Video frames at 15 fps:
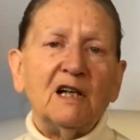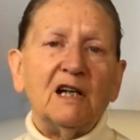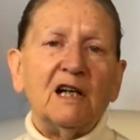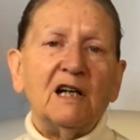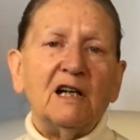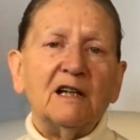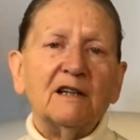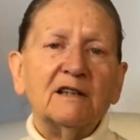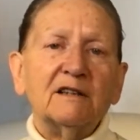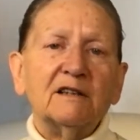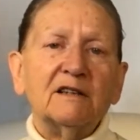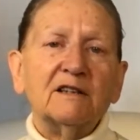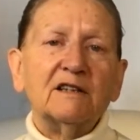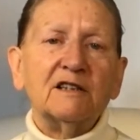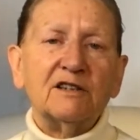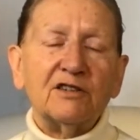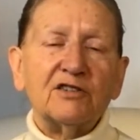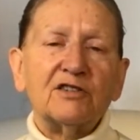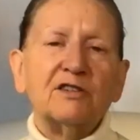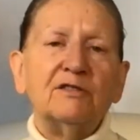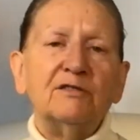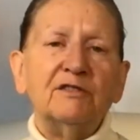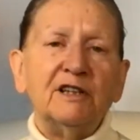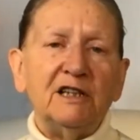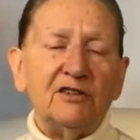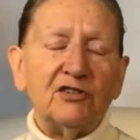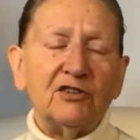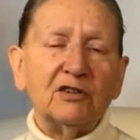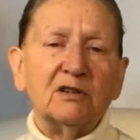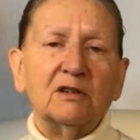And this is the
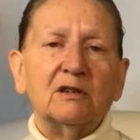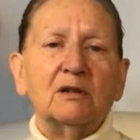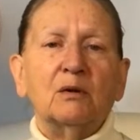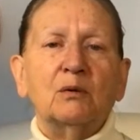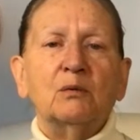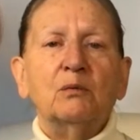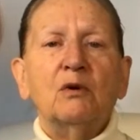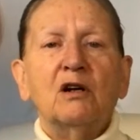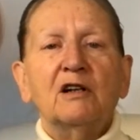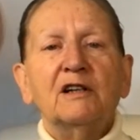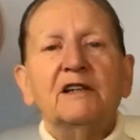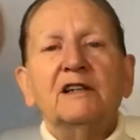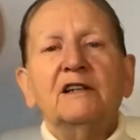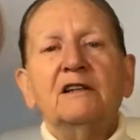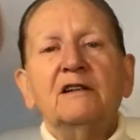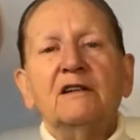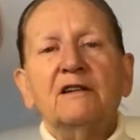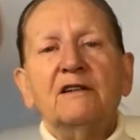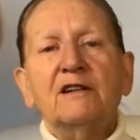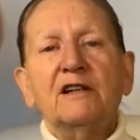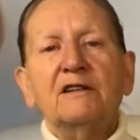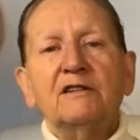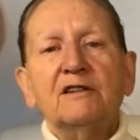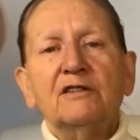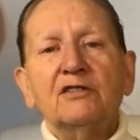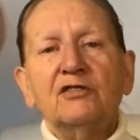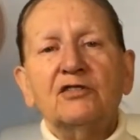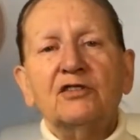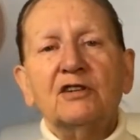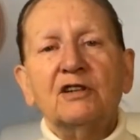reason why there
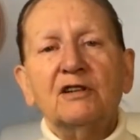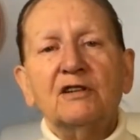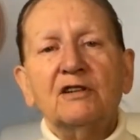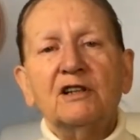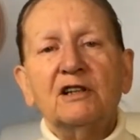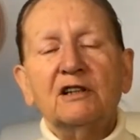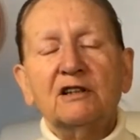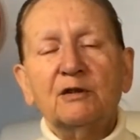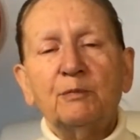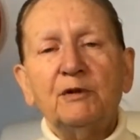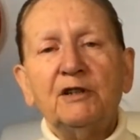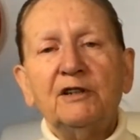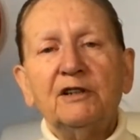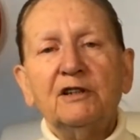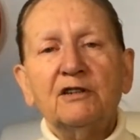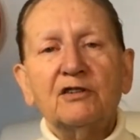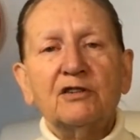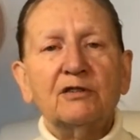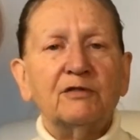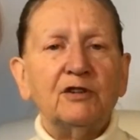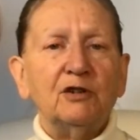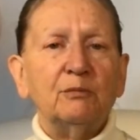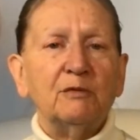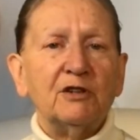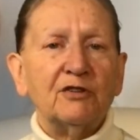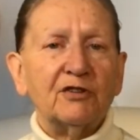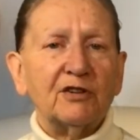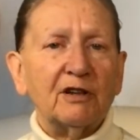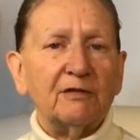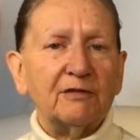is the experience of human
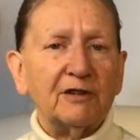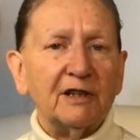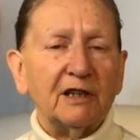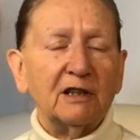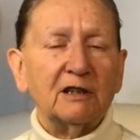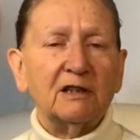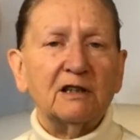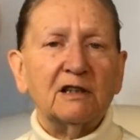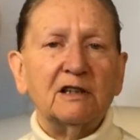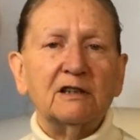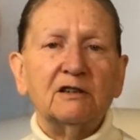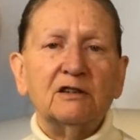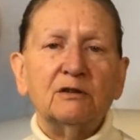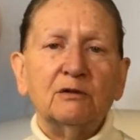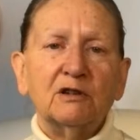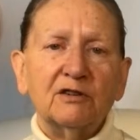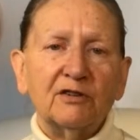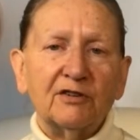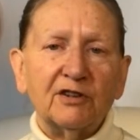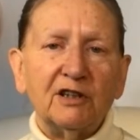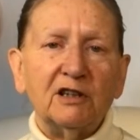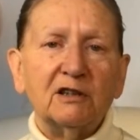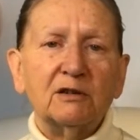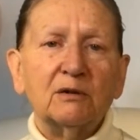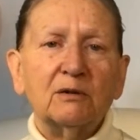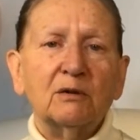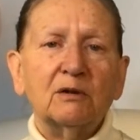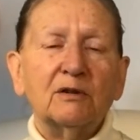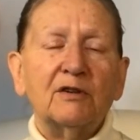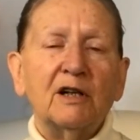suffering, and you can see it
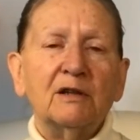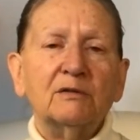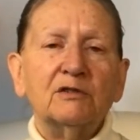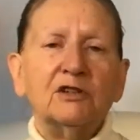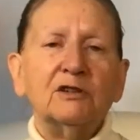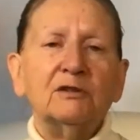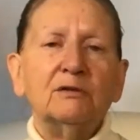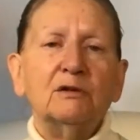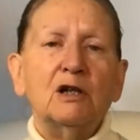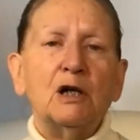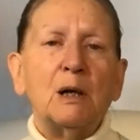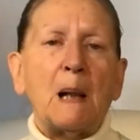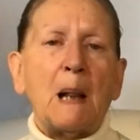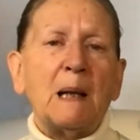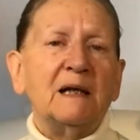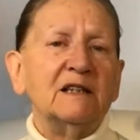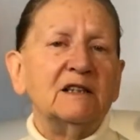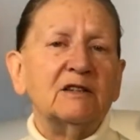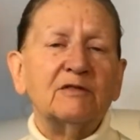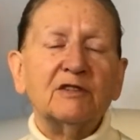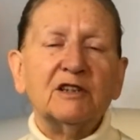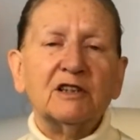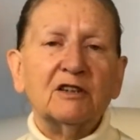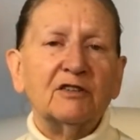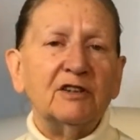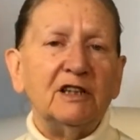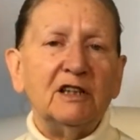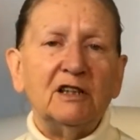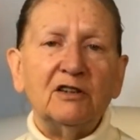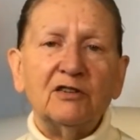all around you in different
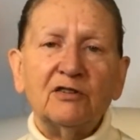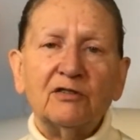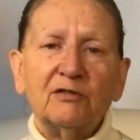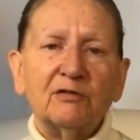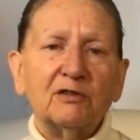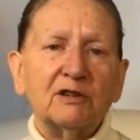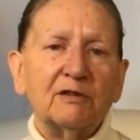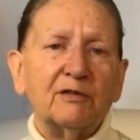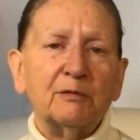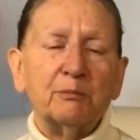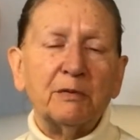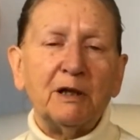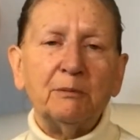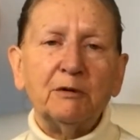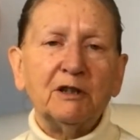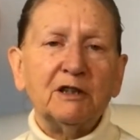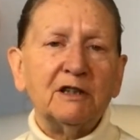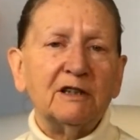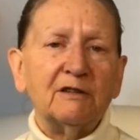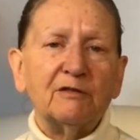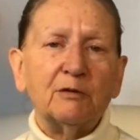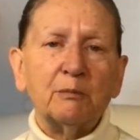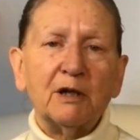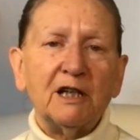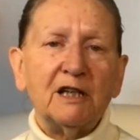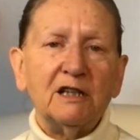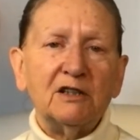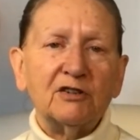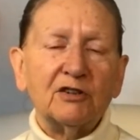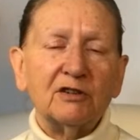degrees for different people in different
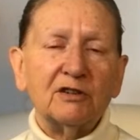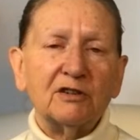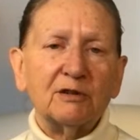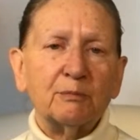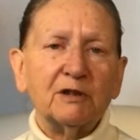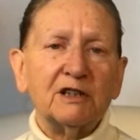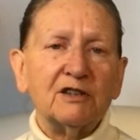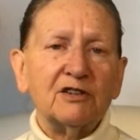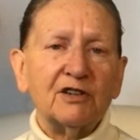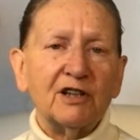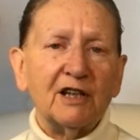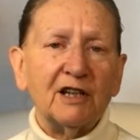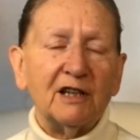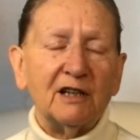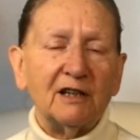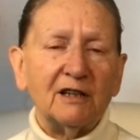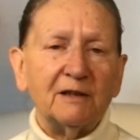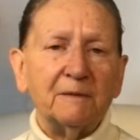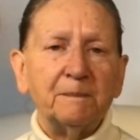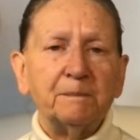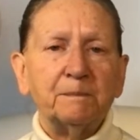places, but it's there.